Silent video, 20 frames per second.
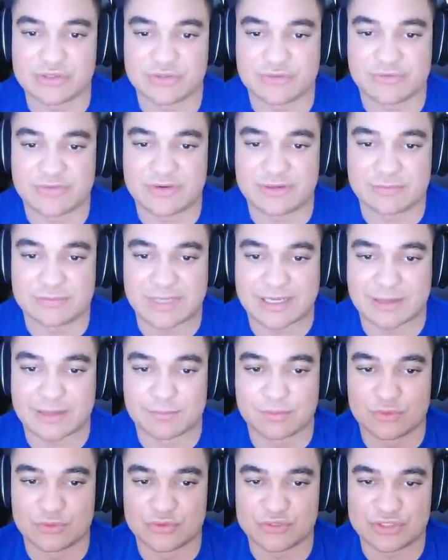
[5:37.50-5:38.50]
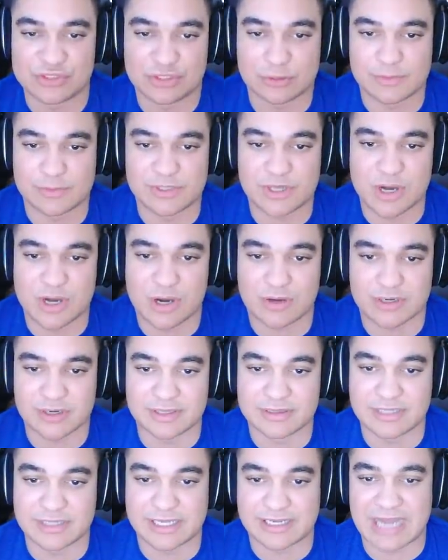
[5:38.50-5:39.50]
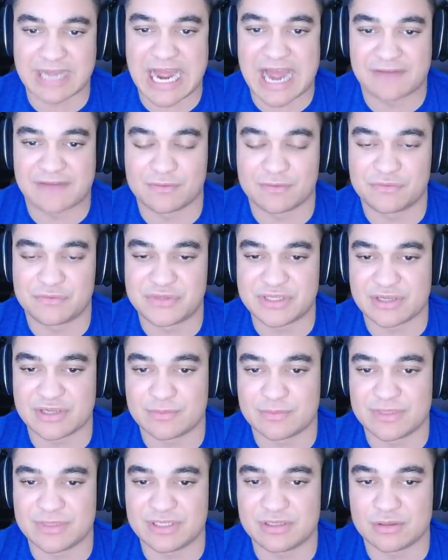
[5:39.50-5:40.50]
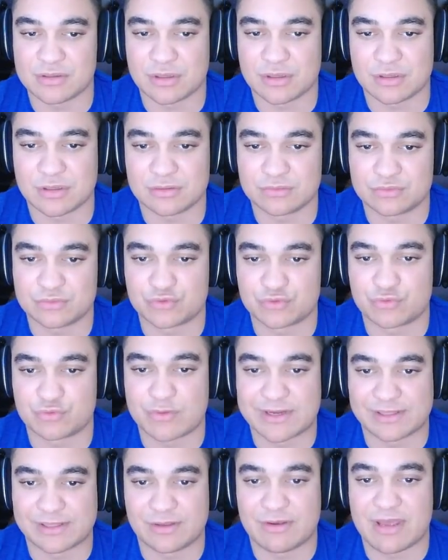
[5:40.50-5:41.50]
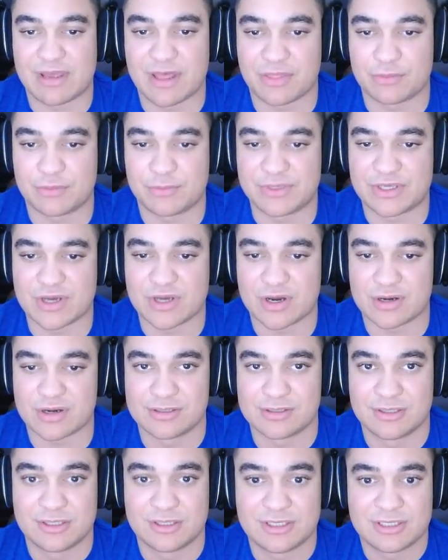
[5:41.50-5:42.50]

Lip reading: Of like a blue shield be gone, and like half of the enemy just regular health would be gone.